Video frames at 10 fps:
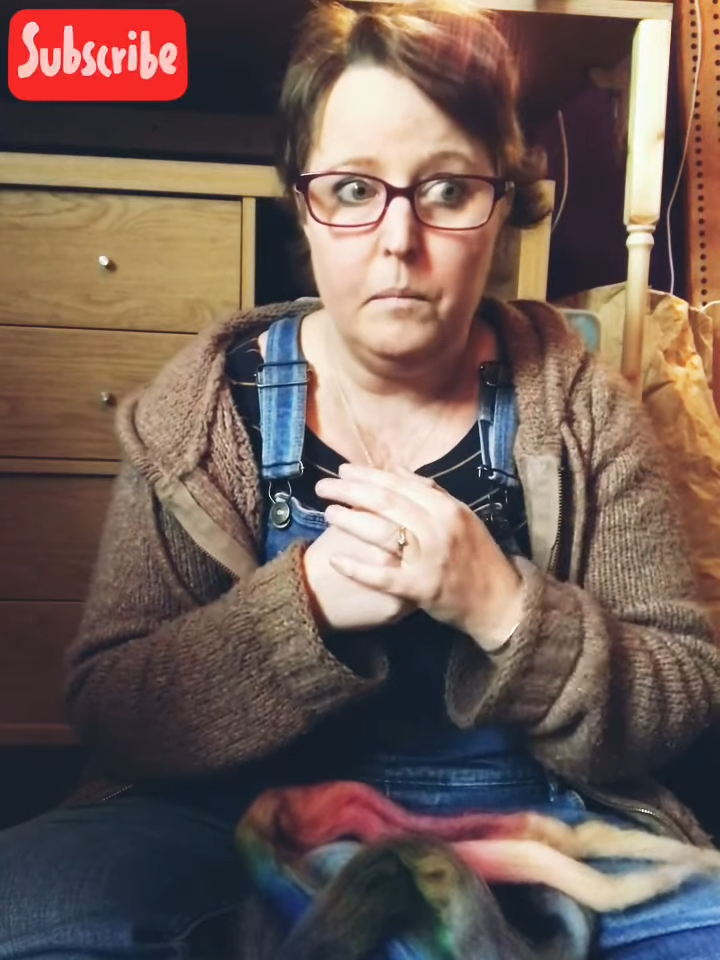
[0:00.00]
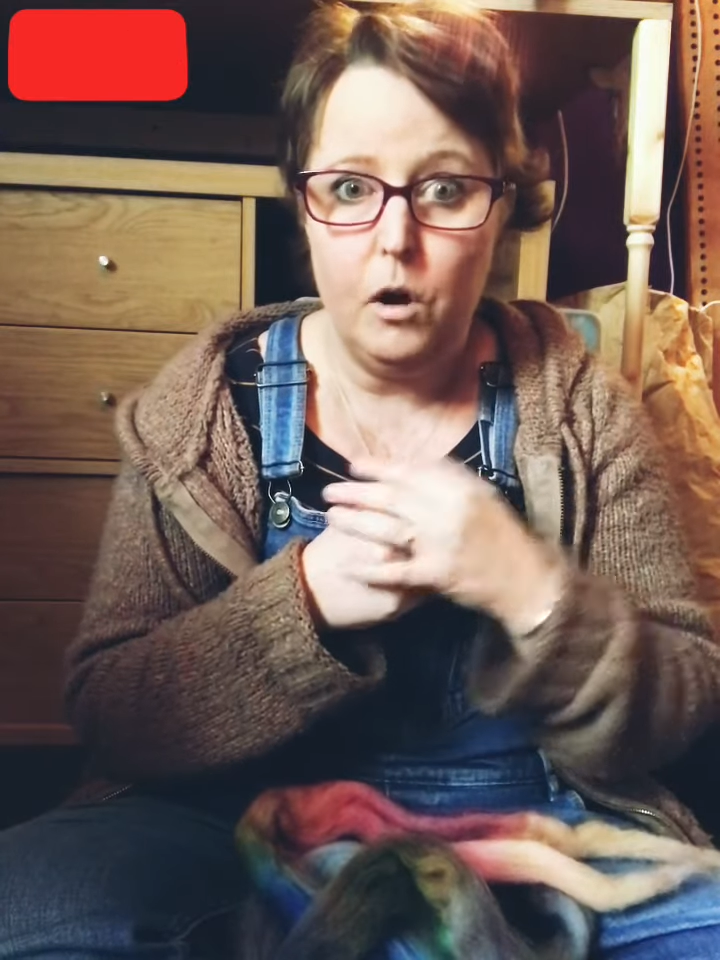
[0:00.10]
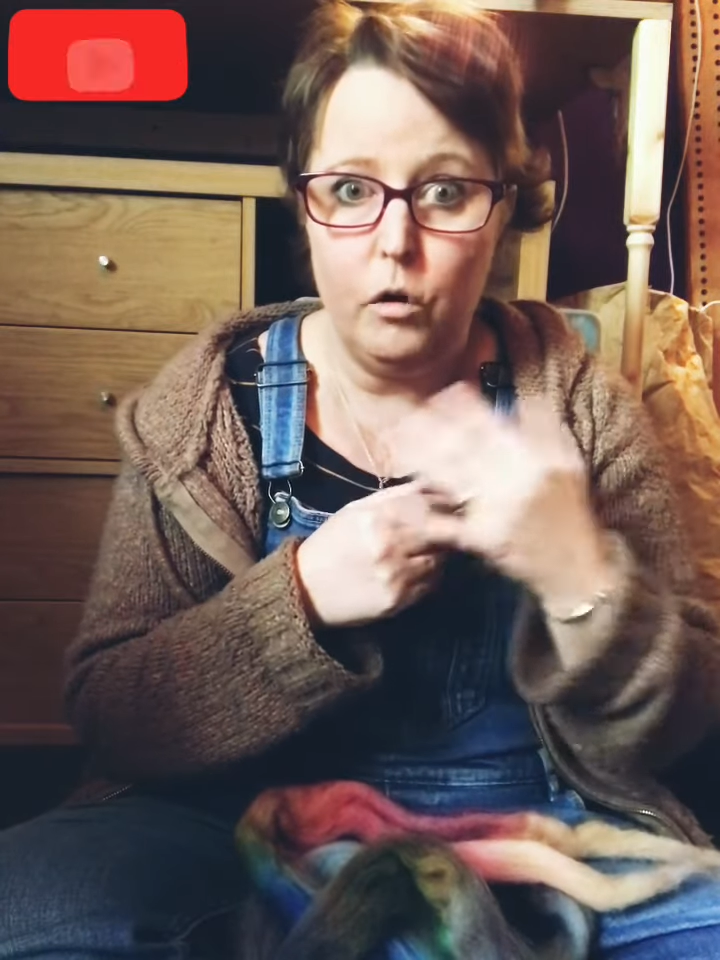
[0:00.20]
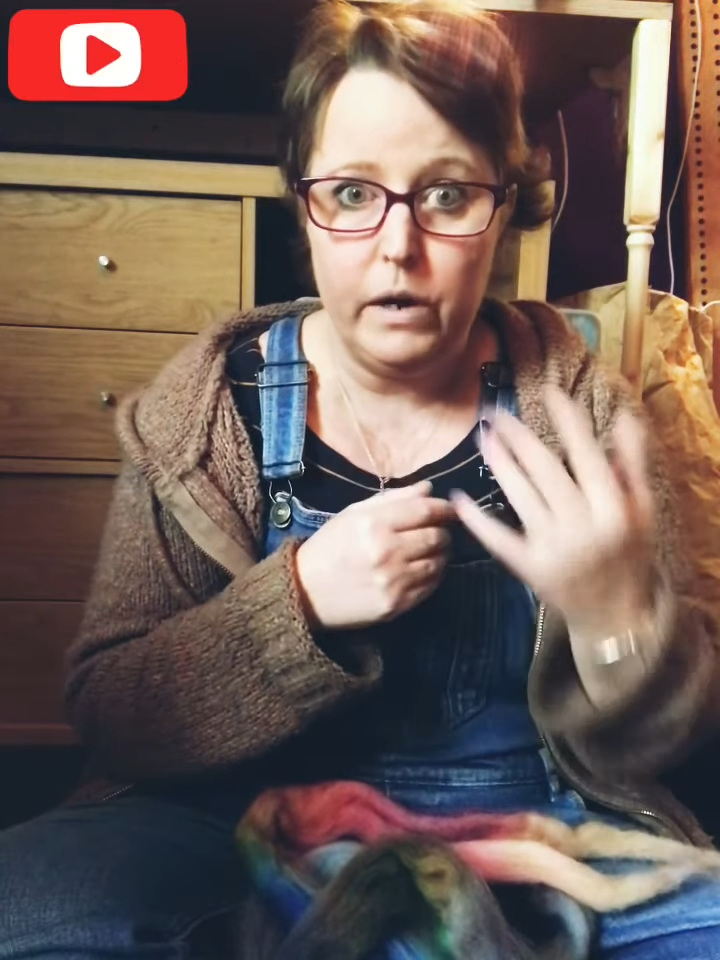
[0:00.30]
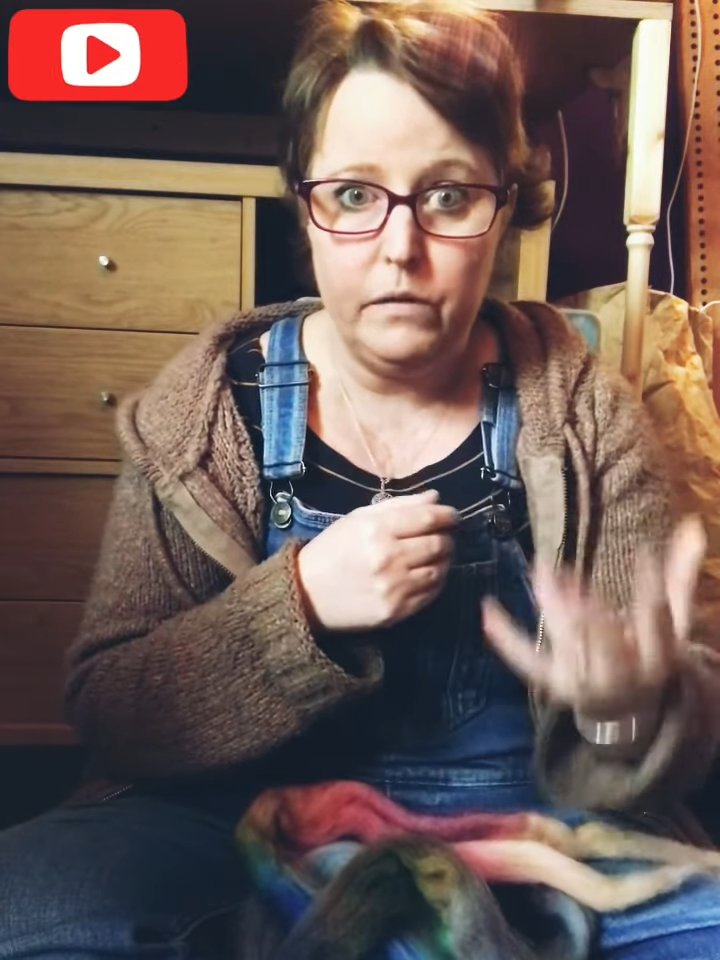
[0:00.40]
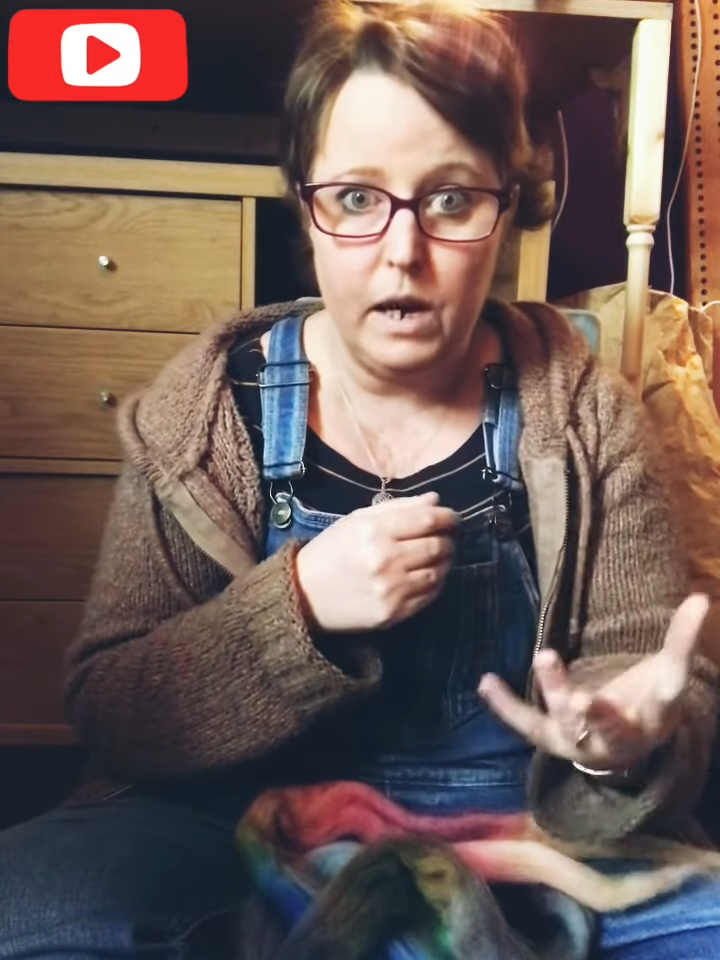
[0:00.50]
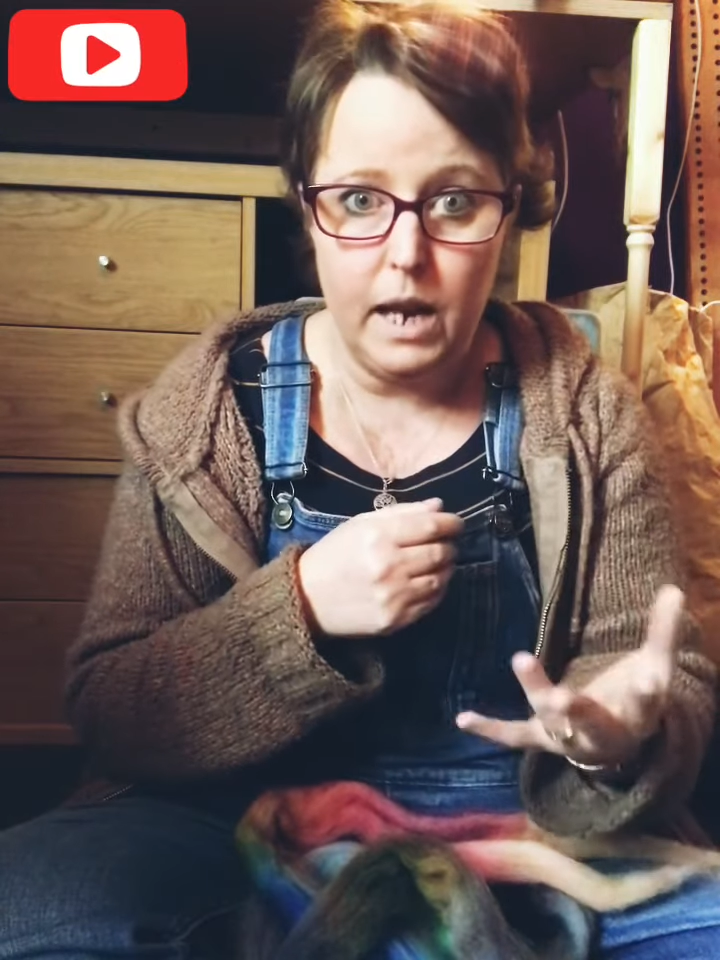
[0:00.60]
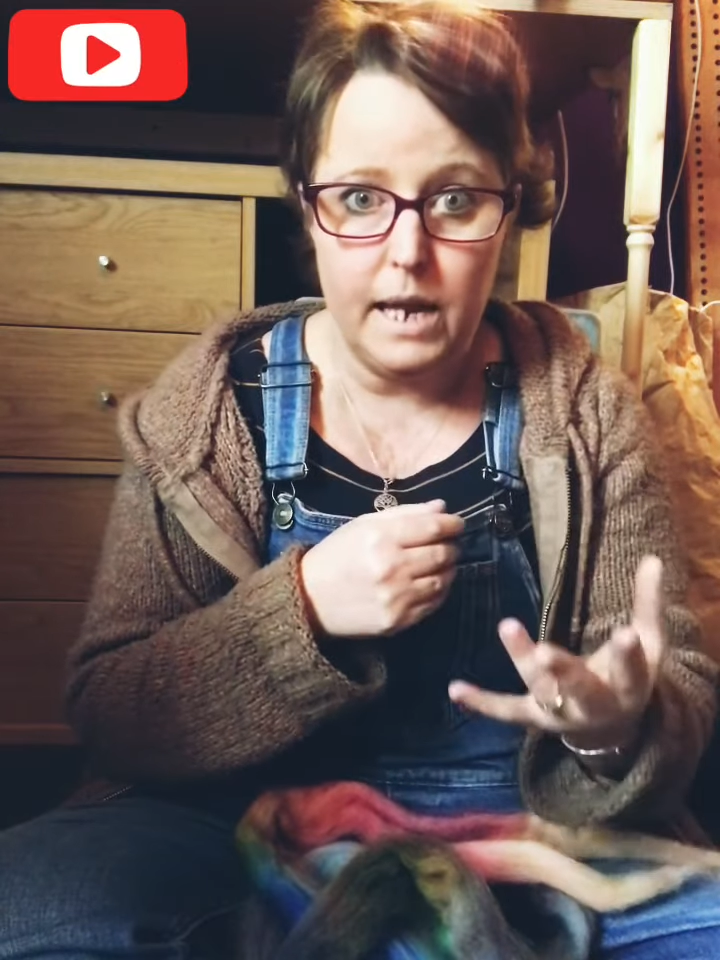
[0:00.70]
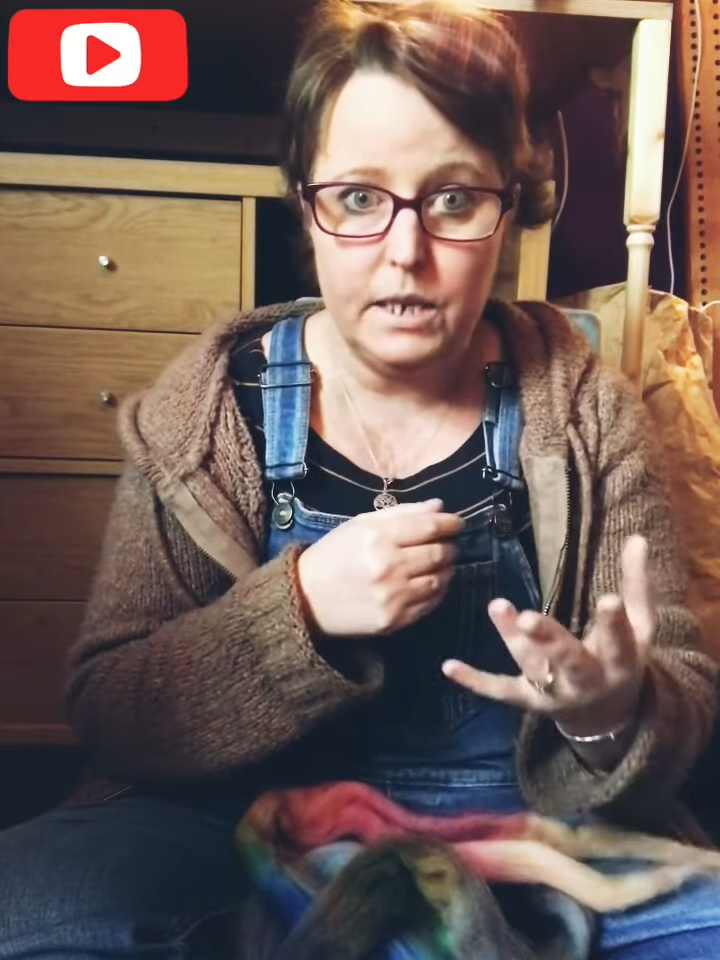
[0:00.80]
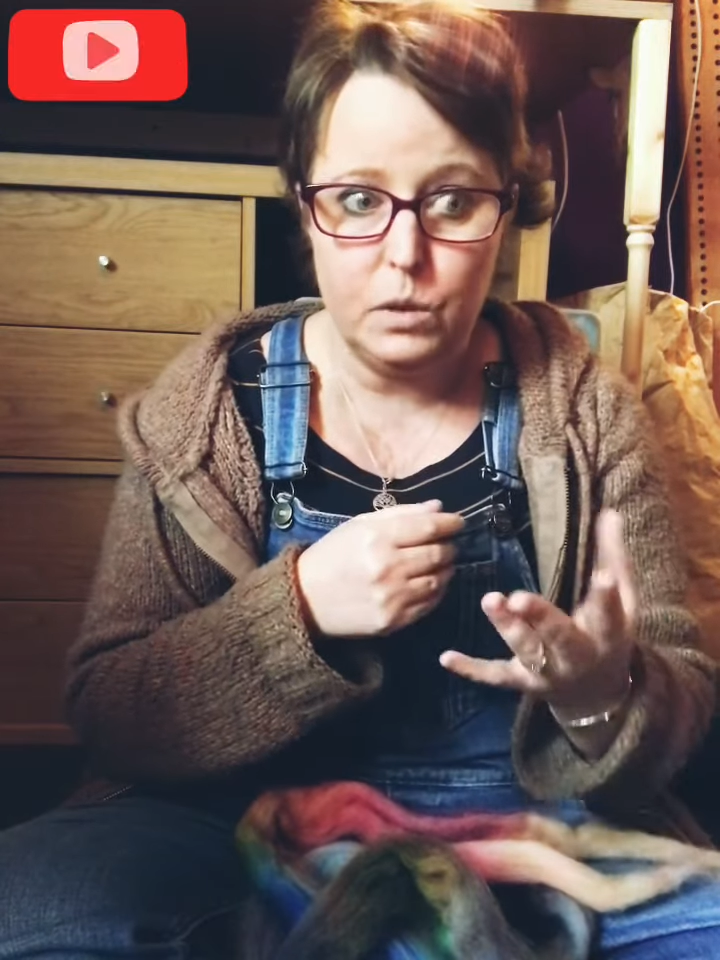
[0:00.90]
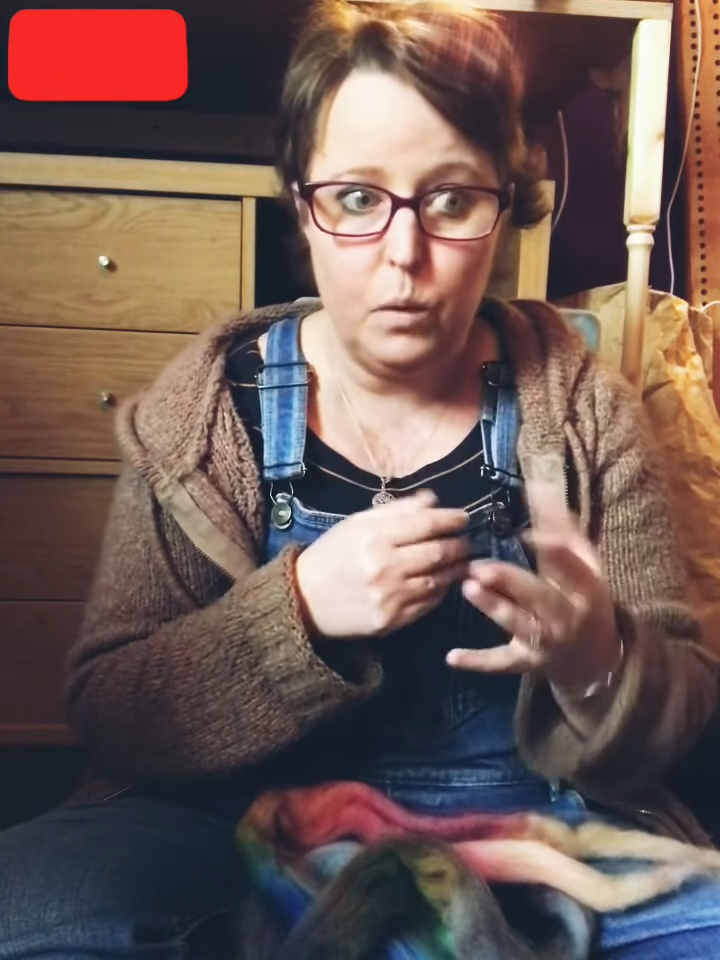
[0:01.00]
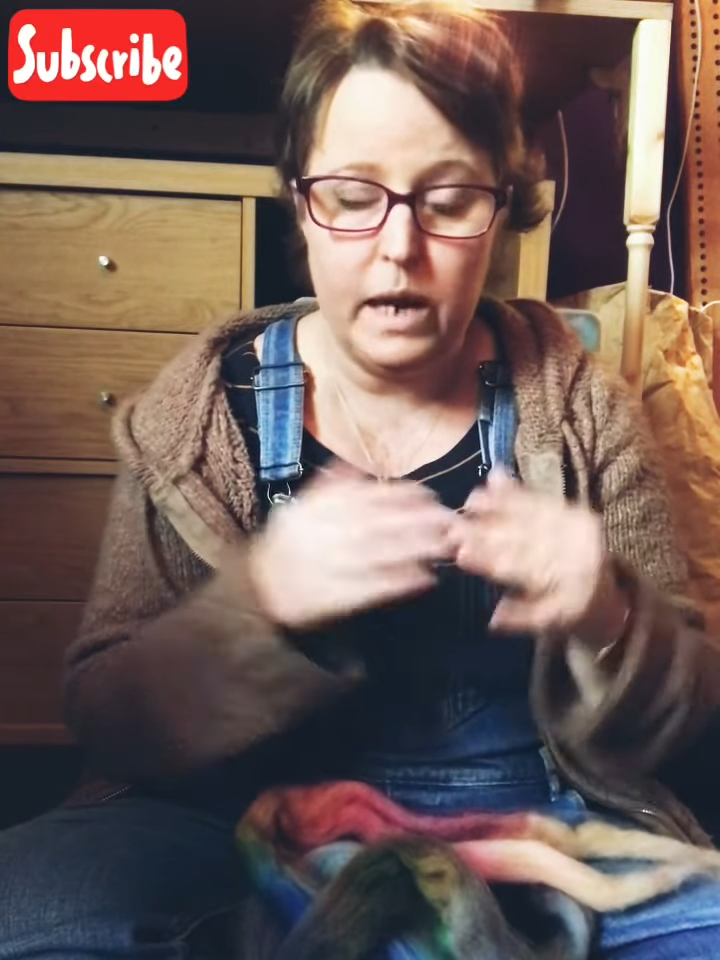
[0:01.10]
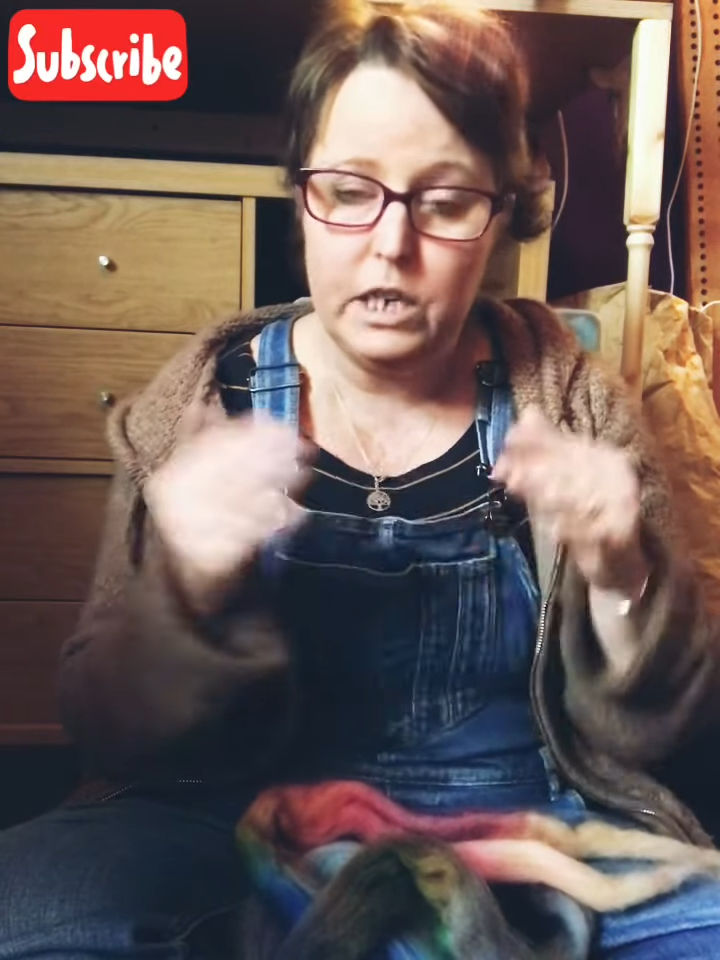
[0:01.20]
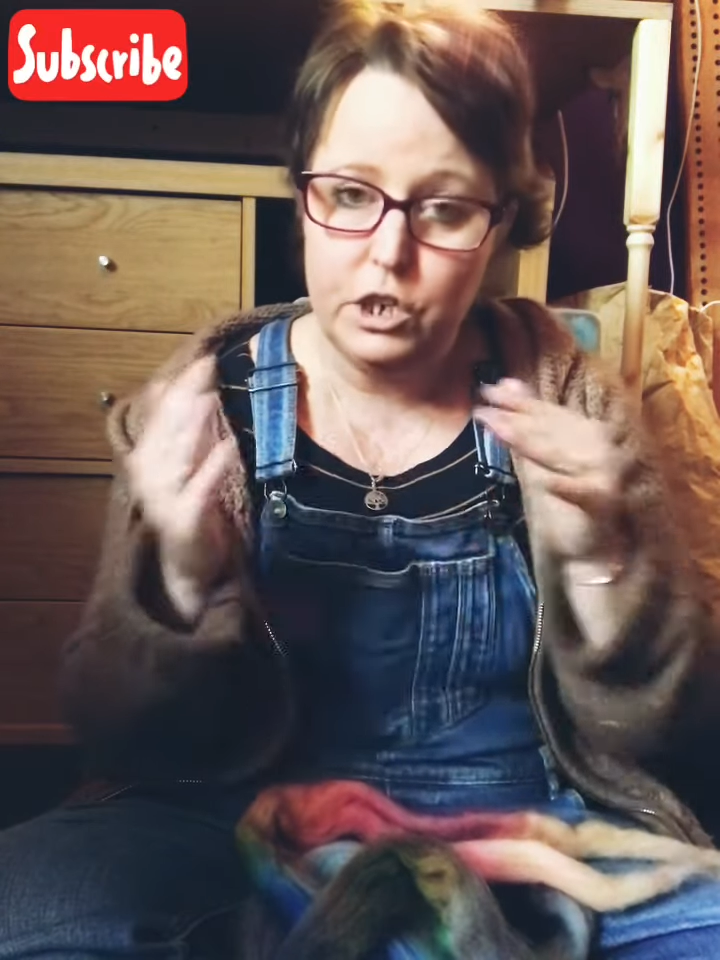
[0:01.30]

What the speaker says: Or even a lace weight,